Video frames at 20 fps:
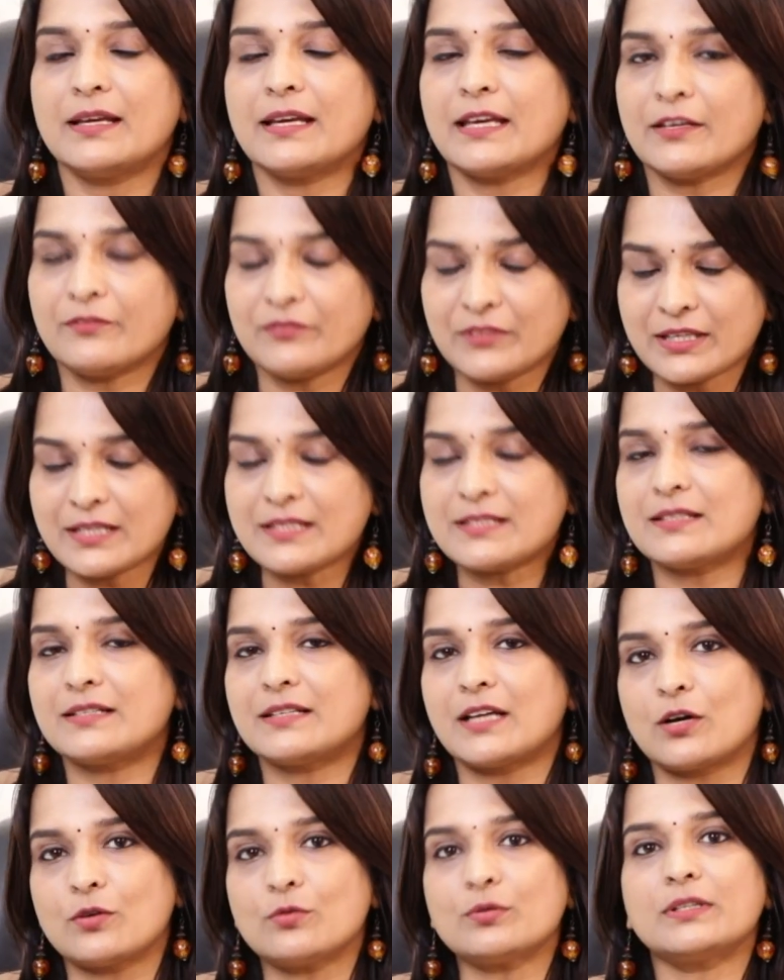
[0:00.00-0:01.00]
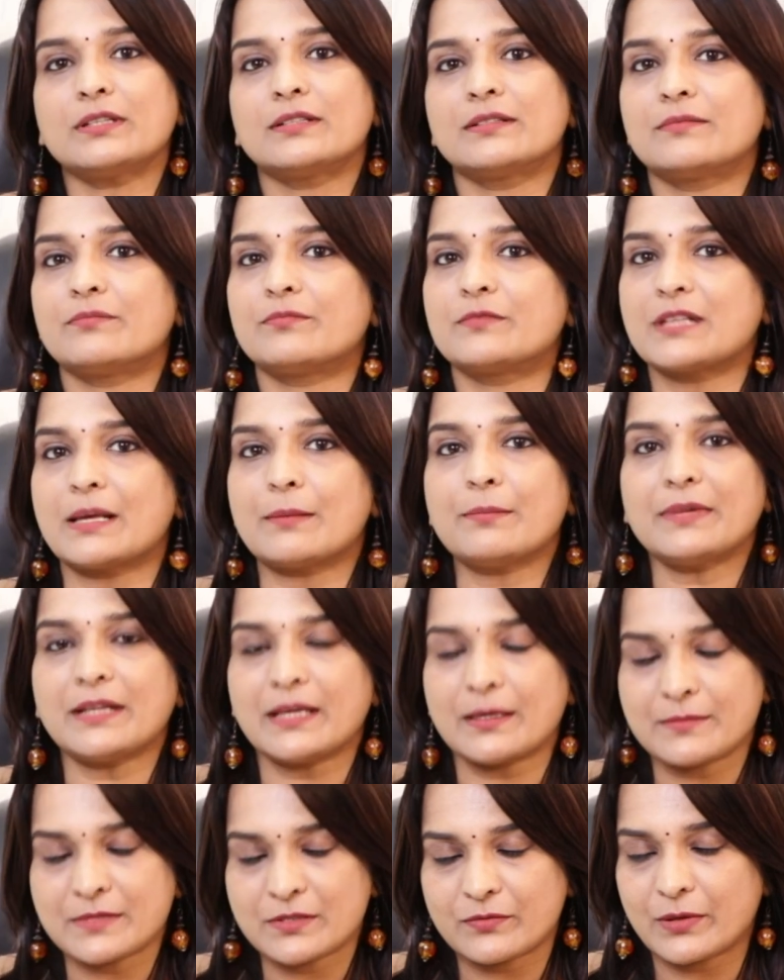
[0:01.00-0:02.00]
If there is a doubt,
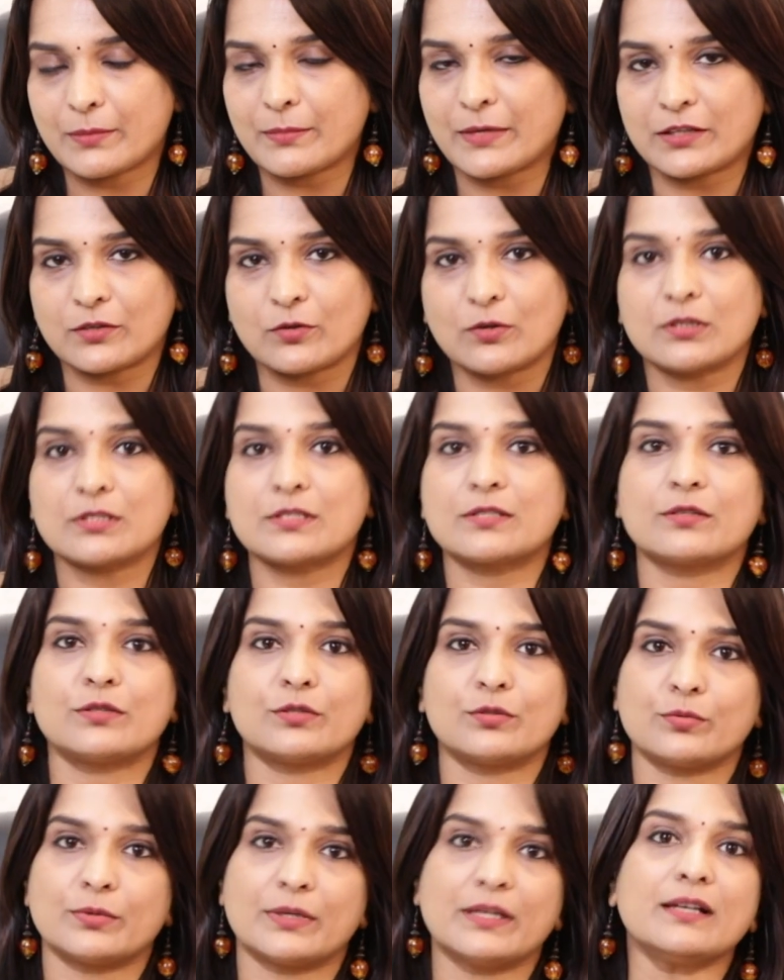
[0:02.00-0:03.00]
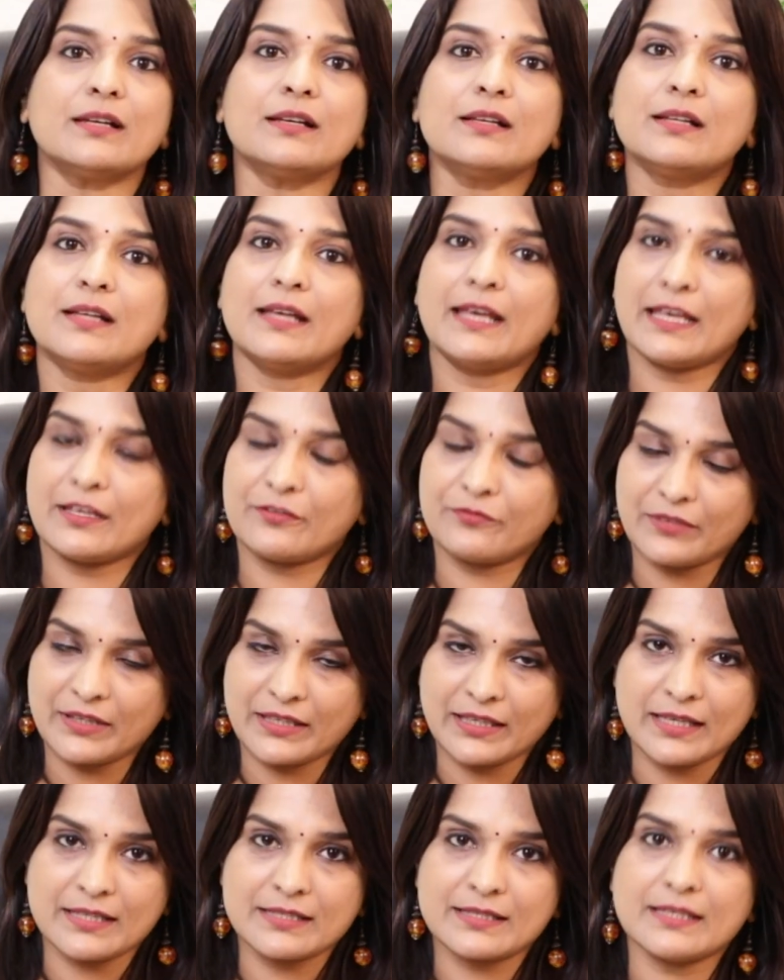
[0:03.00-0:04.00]
sometimes we might also do a
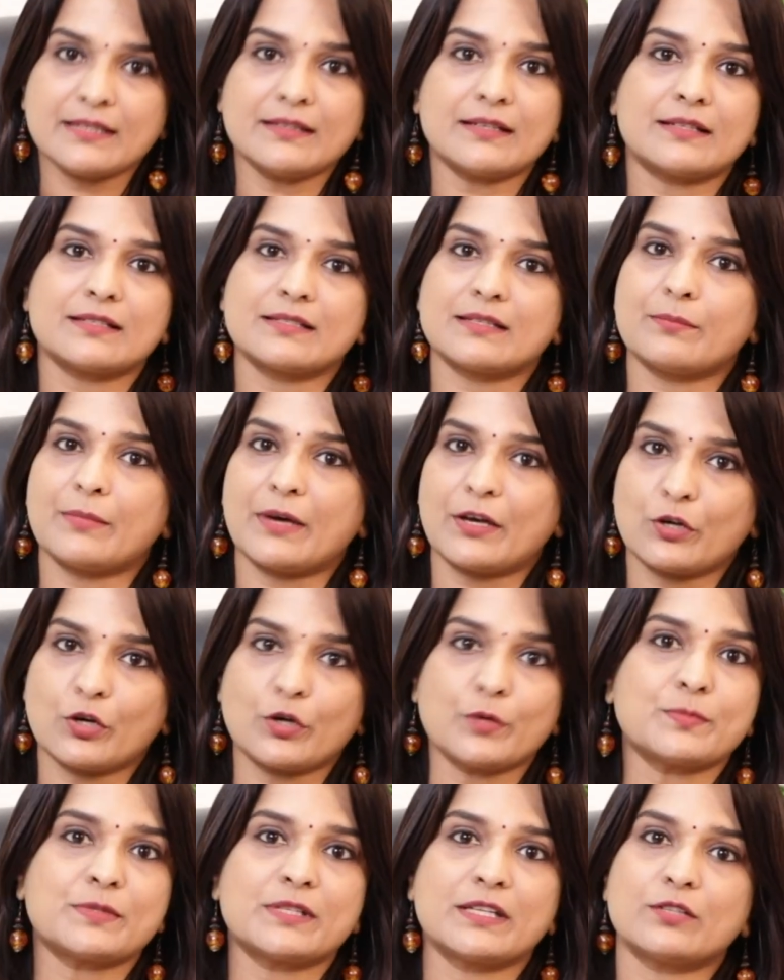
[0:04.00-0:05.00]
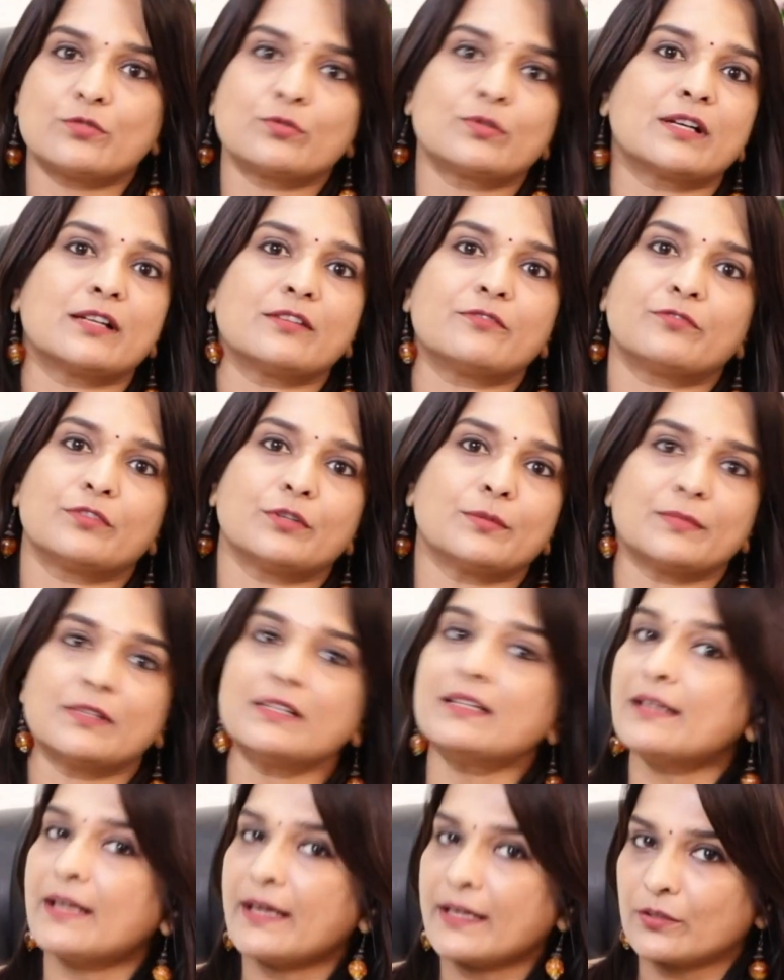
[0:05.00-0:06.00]
FNAC, that is a biopsy, to confirm
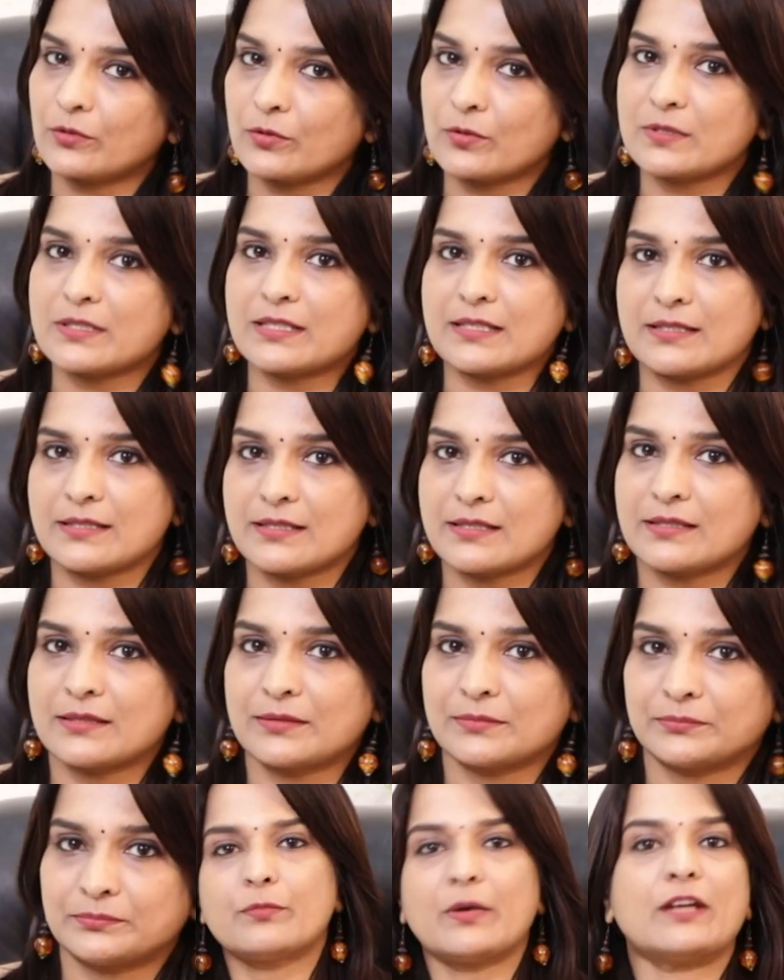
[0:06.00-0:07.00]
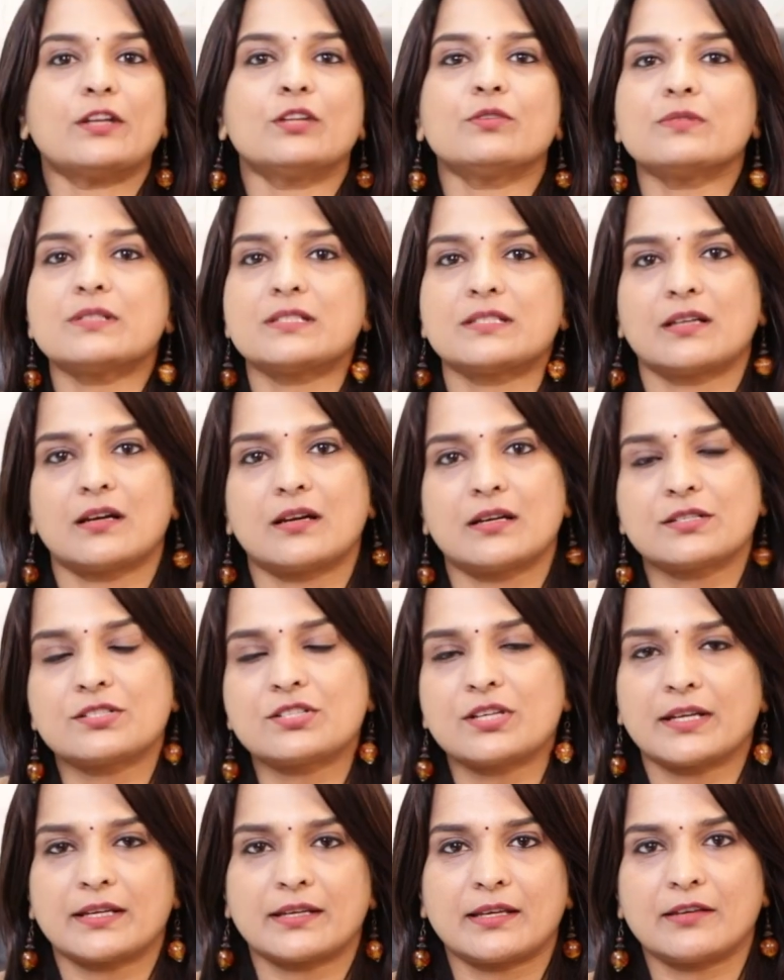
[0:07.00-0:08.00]
the diagnosis. When do you start
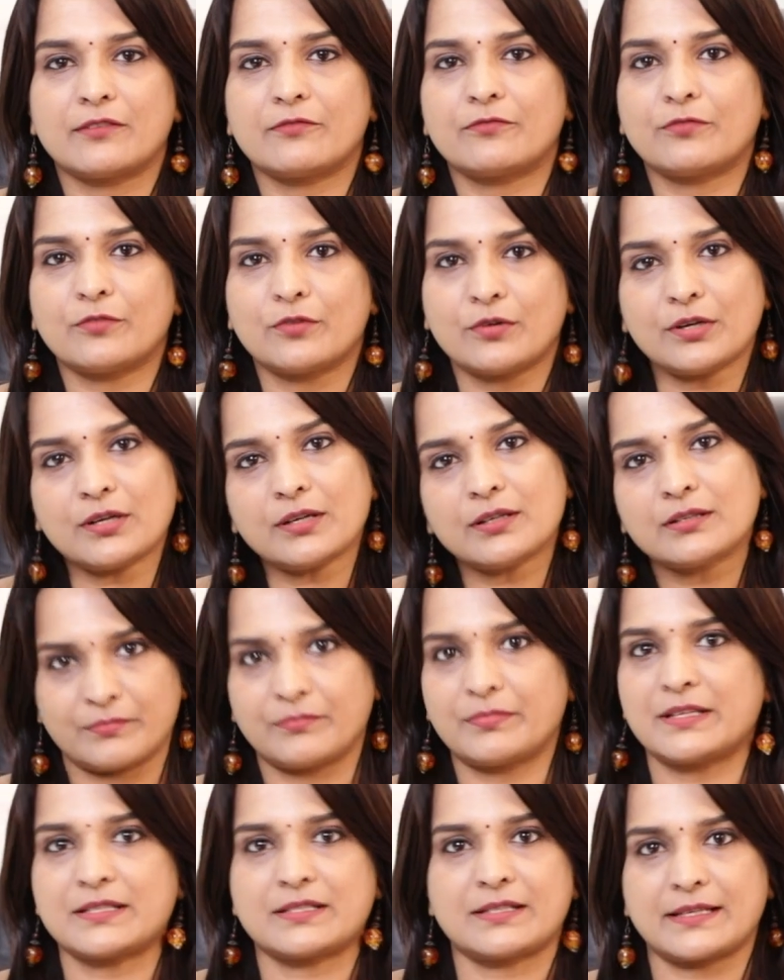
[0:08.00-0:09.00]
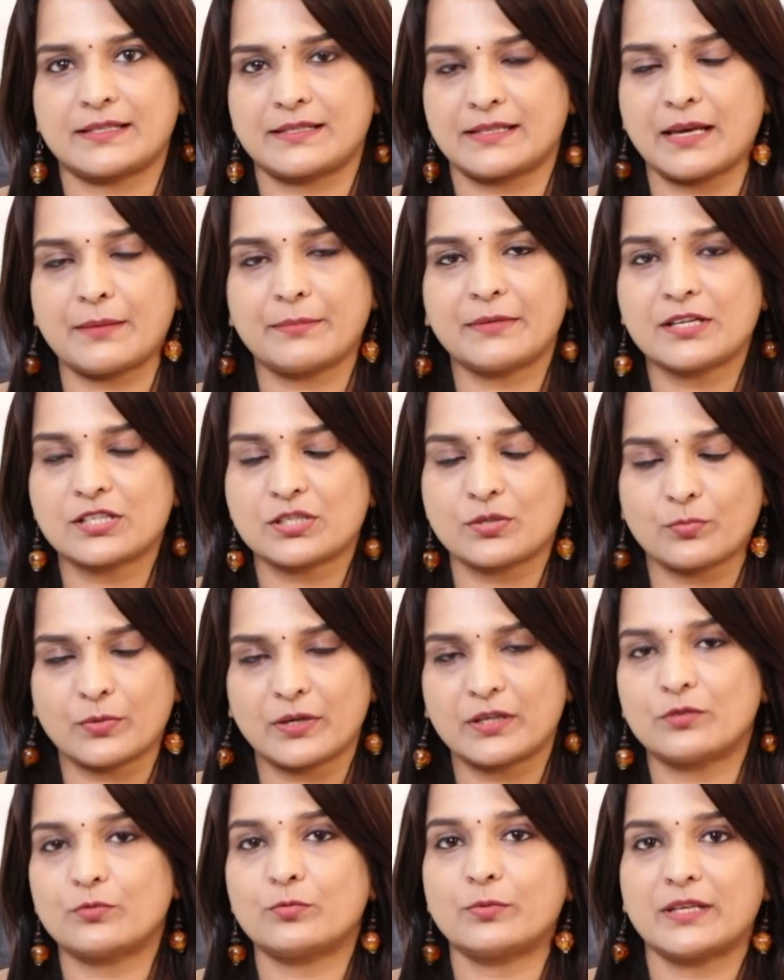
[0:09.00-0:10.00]
checking for breast examination?
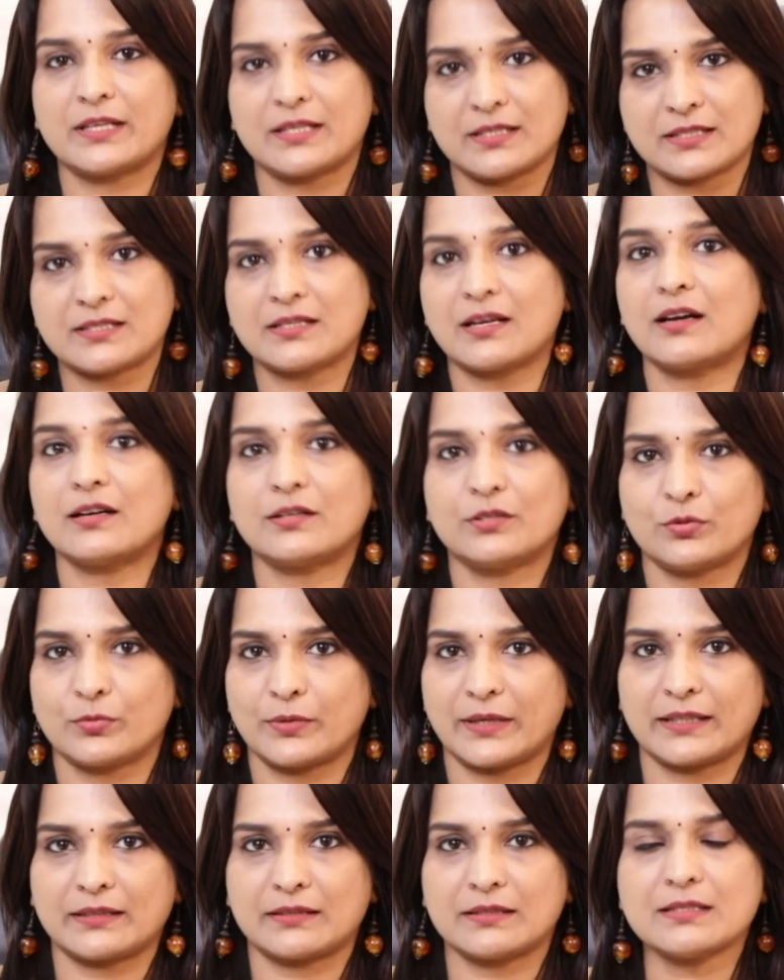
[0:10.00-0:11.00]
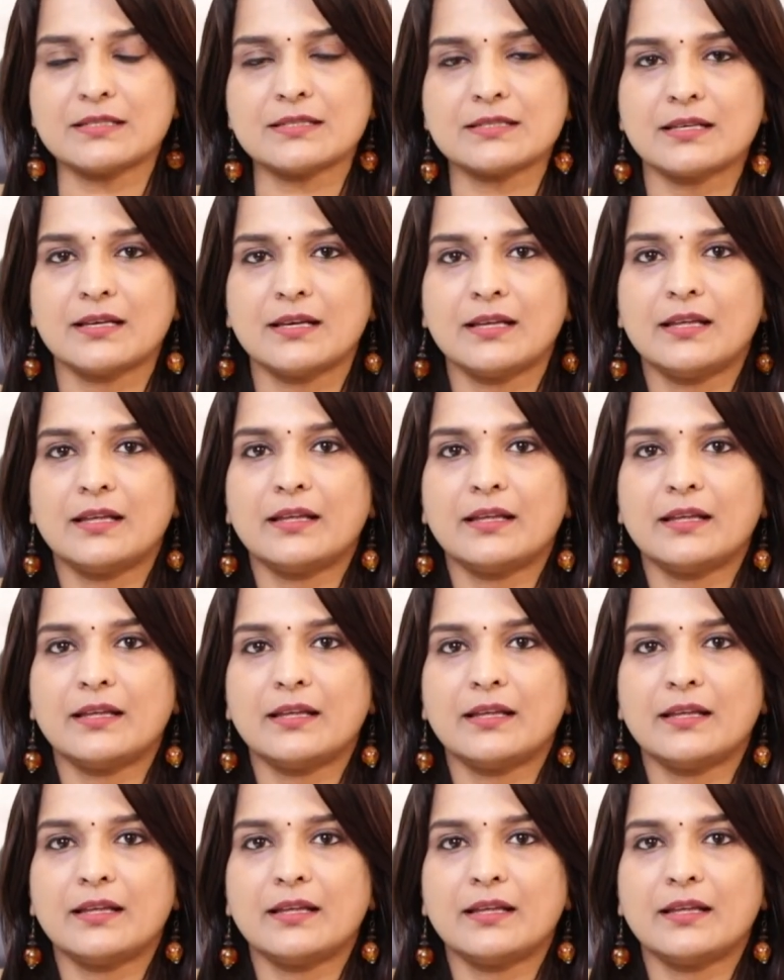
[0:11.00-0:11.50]
When do we start doing this?